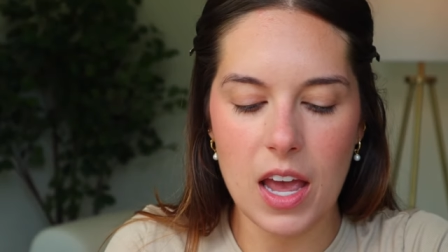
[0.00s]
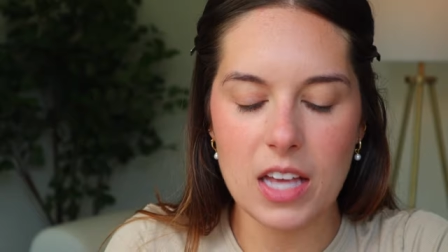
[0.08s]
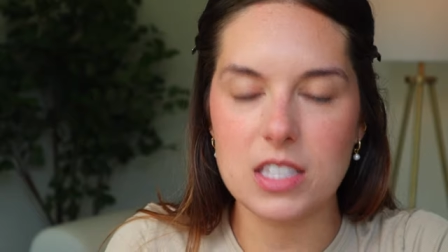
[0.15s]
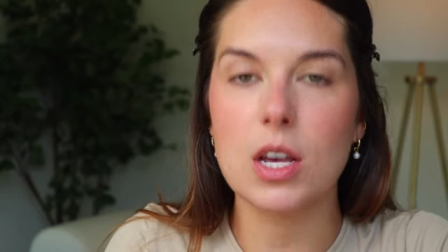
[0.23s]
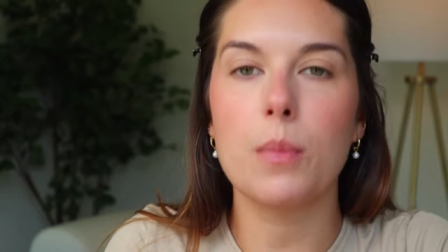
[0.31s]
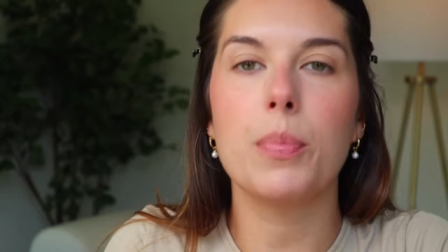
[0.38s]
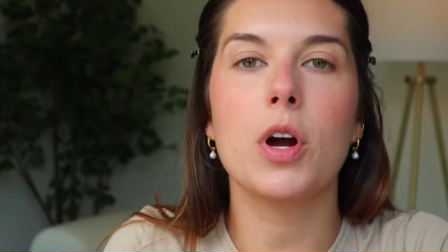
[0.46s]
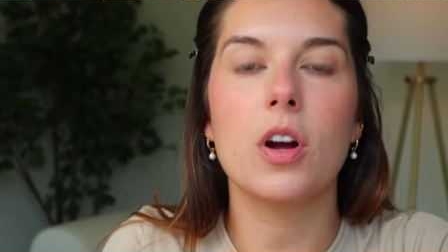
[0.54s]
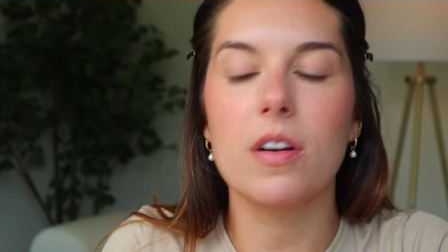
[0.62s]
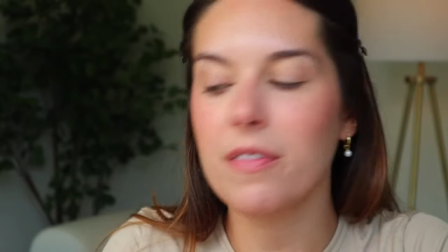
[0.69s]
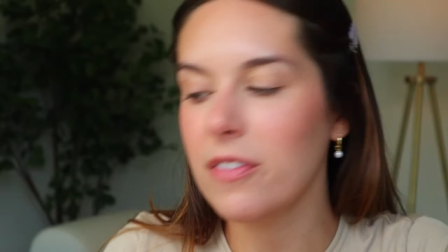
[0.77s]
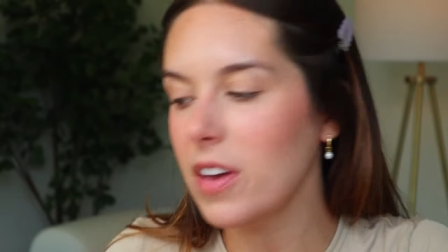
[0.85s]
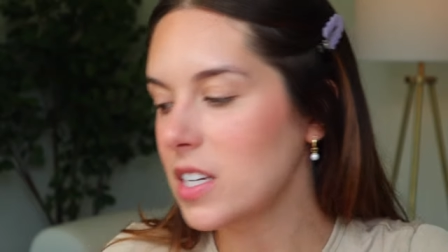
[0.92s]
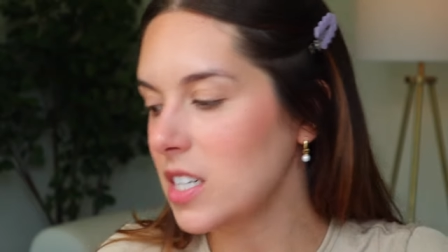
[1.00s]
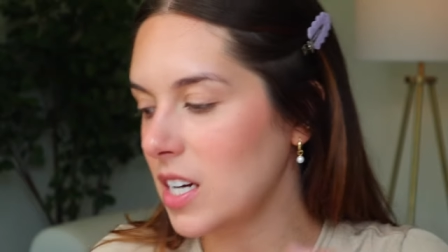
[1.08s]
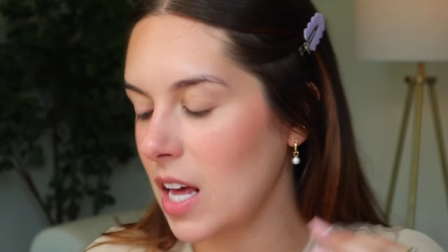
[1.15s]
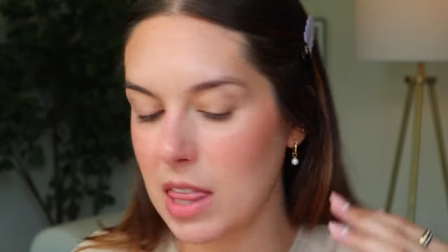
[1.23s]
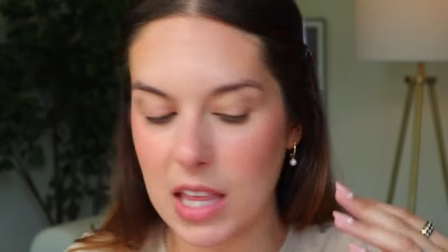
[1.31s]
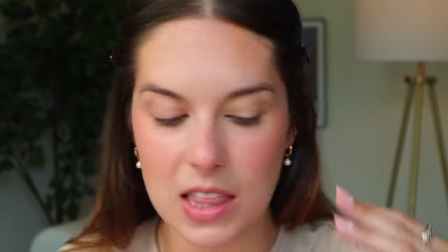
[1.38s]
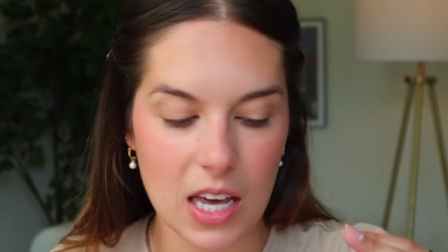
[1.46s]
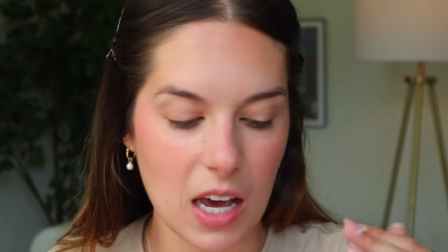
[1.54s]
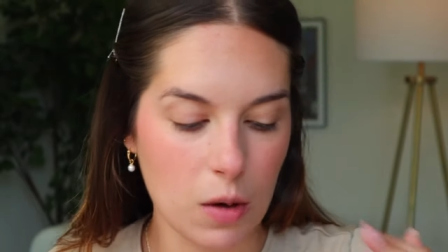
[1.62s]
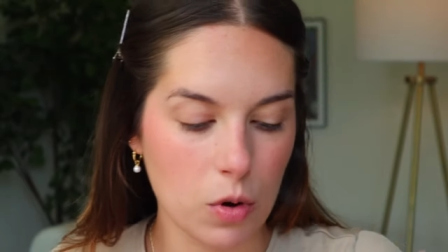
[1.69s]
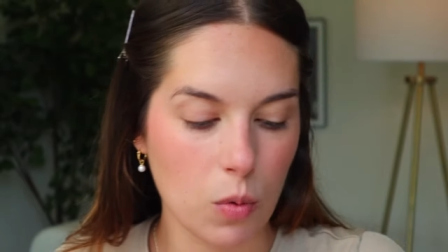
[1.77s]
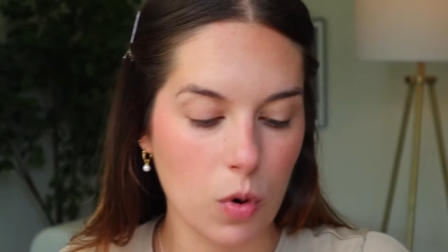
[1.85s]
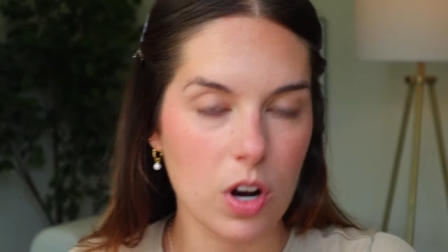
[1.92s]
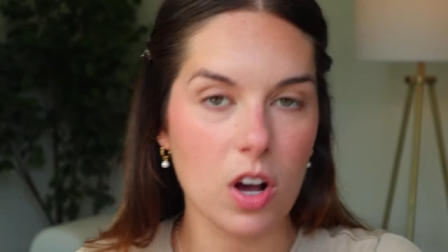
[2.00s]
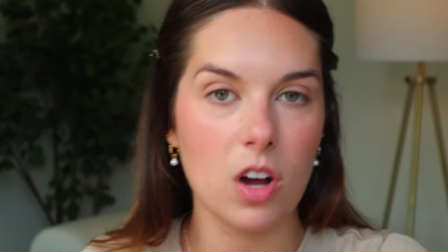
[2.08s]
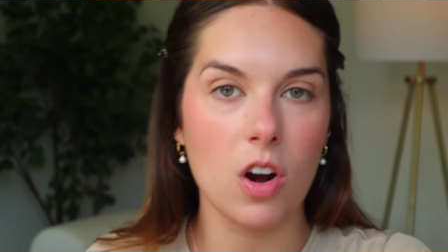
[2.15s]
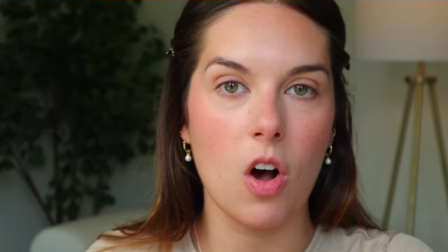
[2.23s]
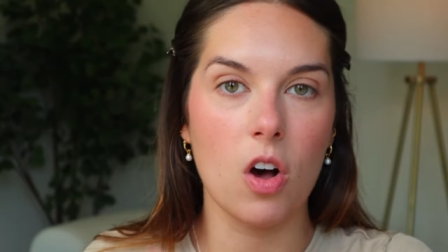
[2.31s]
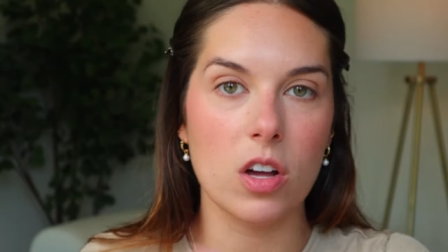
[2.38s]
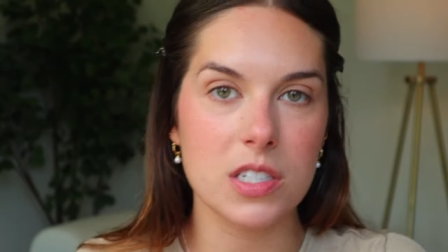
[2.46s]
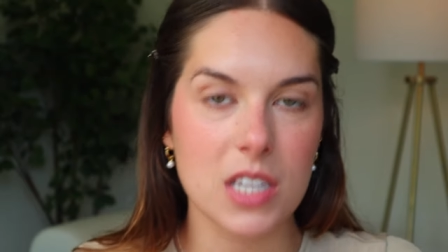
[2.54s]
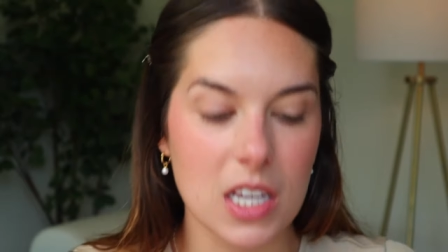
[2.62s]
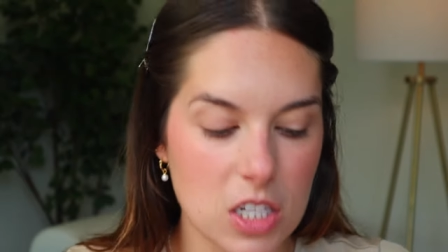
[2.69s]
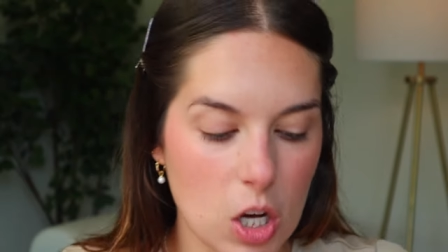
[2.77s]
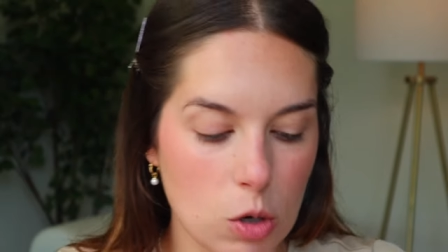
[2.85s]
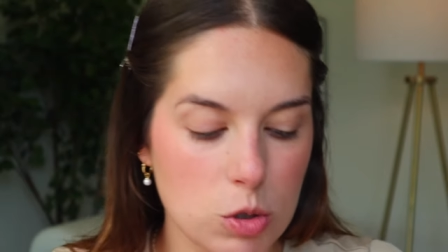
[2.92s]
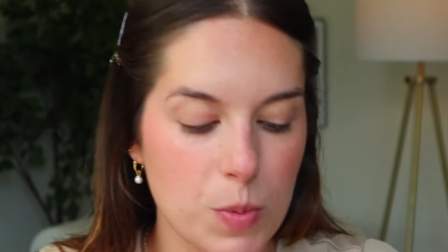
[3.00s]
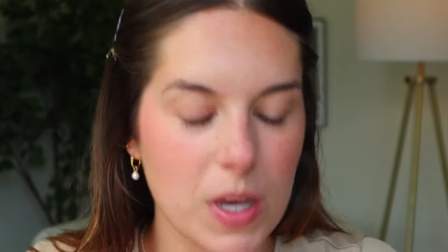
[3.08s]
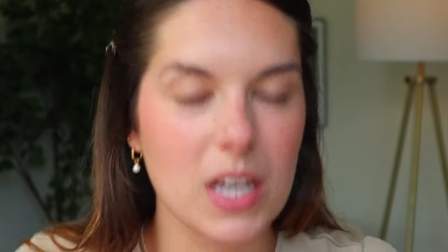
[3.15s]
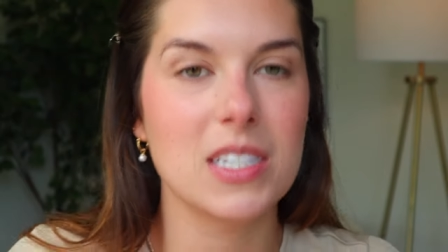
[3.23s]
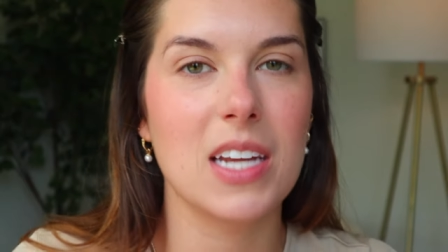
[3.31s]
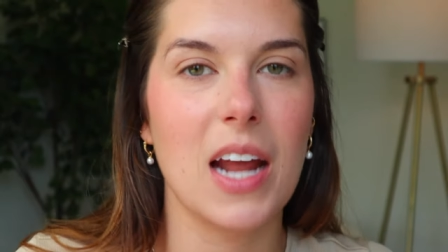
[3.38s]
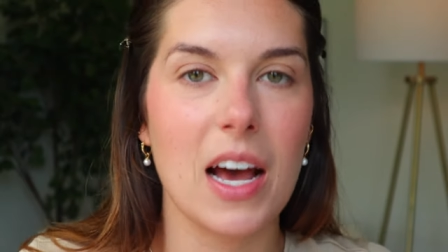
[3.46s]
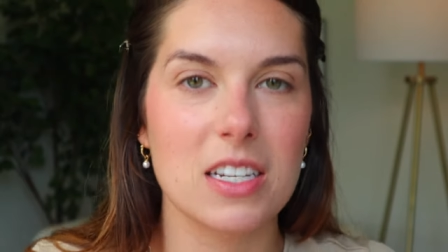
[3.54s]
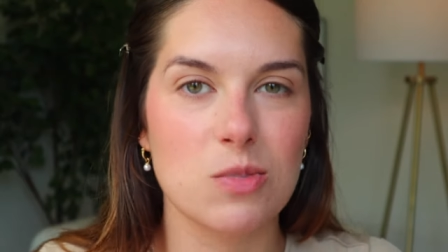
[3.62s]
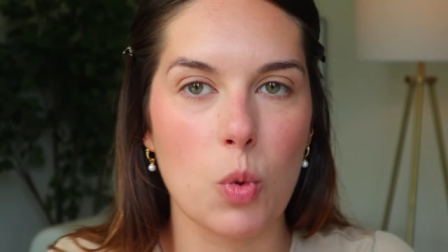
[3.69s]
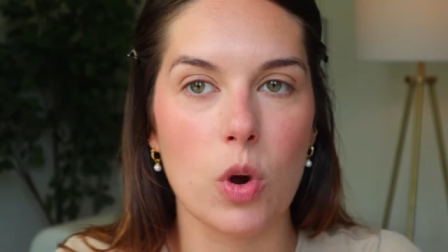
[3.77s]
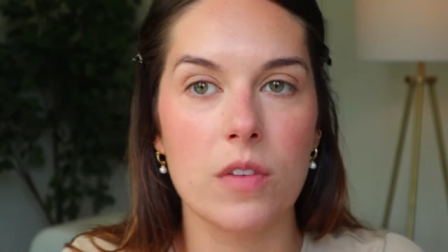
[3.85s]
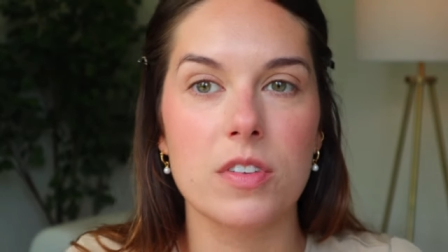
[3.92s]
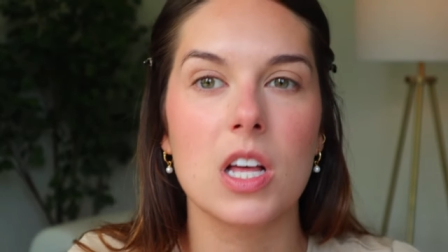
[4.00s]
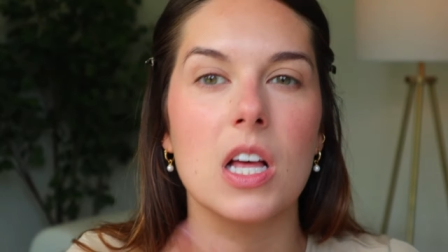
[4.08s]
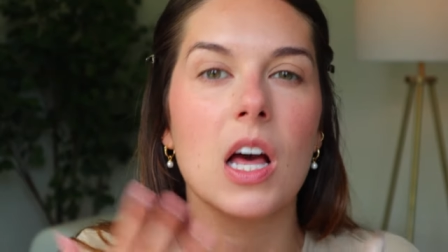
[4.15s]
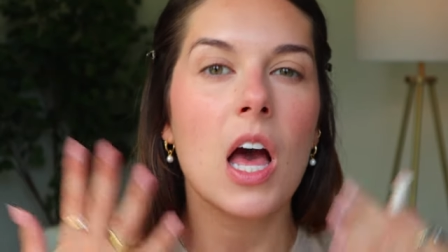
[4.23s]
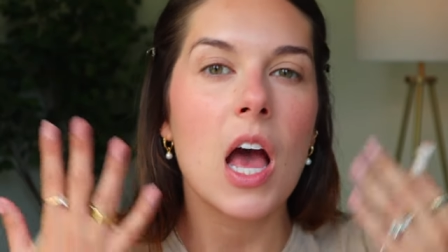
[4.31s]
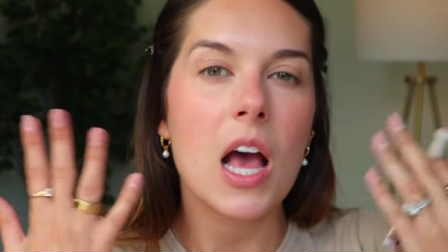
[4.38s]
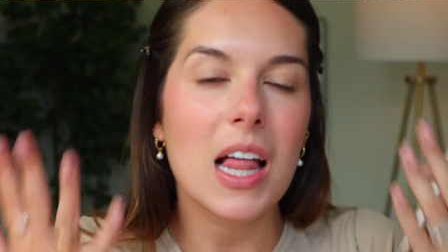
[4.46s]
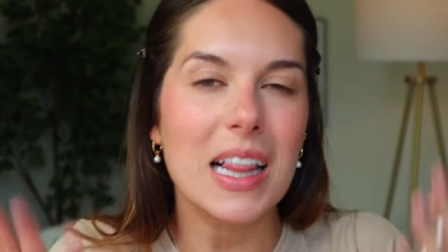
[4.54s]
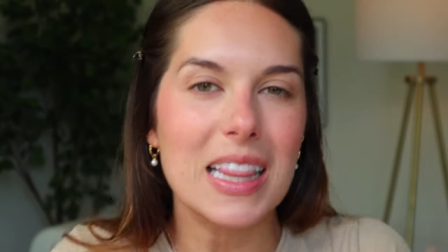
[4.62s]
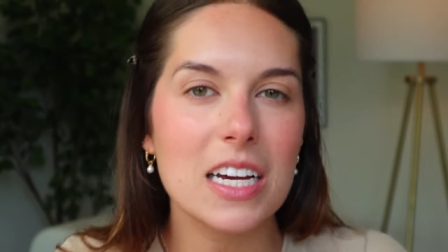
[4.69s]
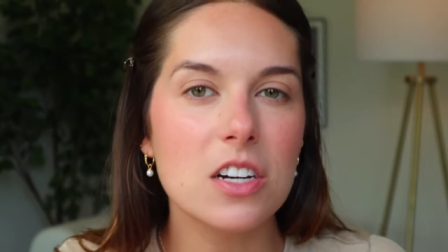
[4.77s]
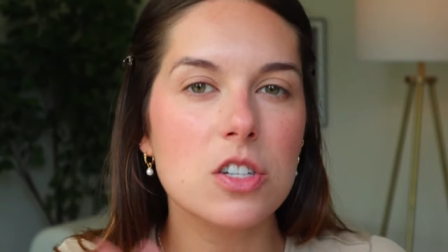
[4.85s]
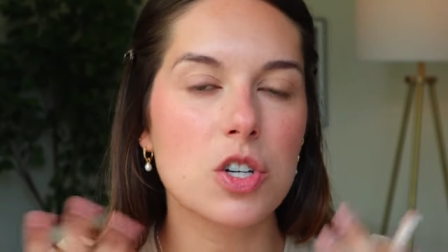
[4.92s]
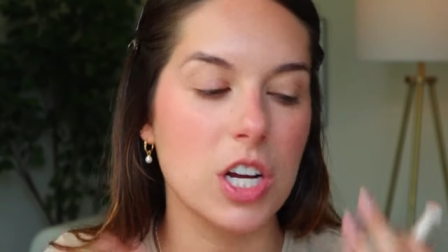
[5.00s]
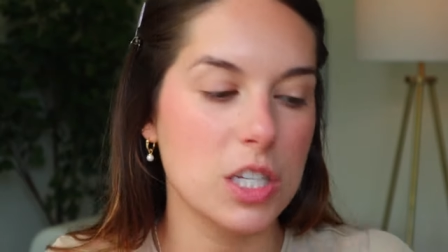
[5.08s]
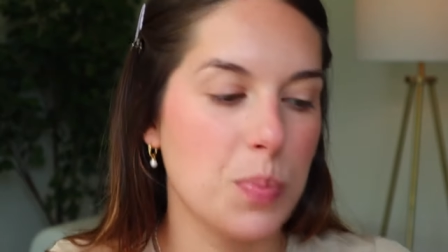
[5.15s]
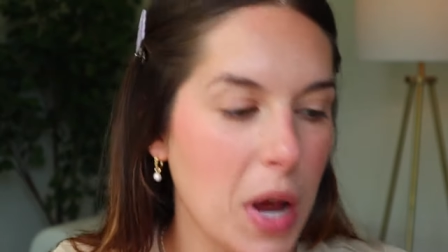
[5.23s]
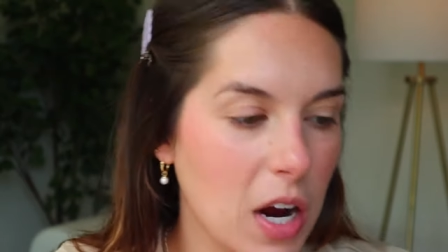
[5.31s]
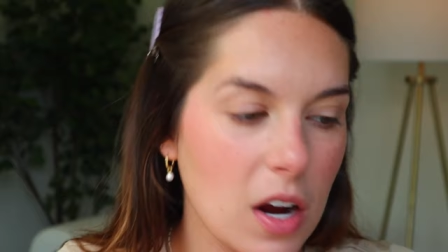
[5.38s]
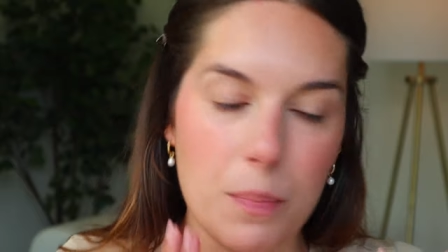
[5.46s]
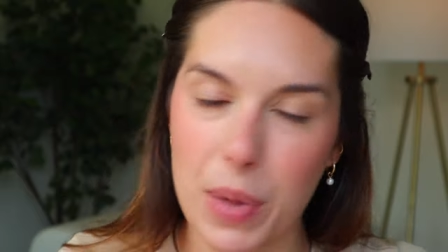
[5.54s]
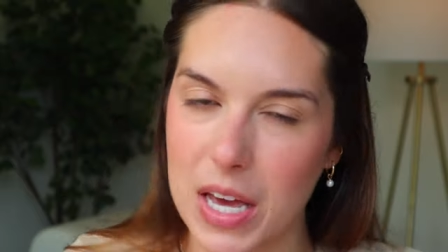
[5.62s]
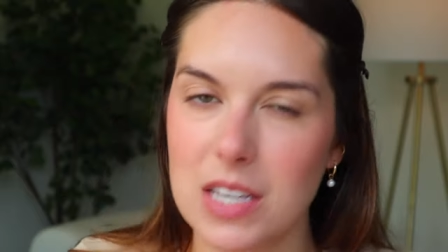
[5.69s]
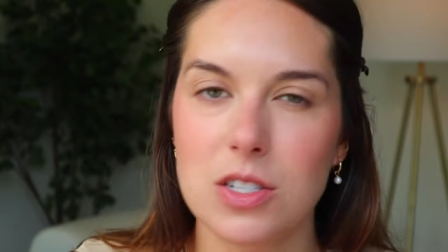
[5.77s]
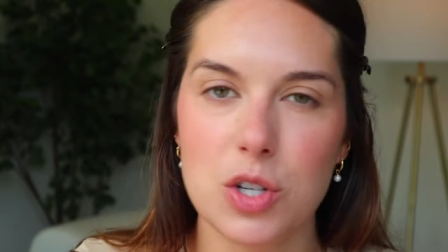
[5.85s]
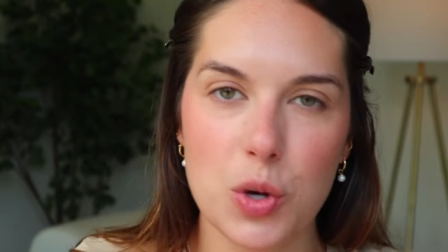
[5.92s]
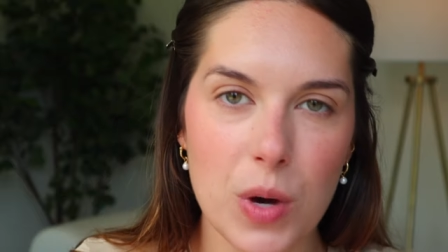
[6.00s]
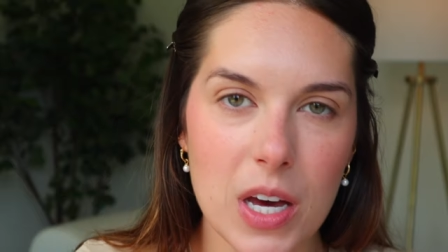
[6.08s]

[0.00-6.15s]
It's perfect, and I think that it would work on all skin tones because it has more of a clear, transparent base to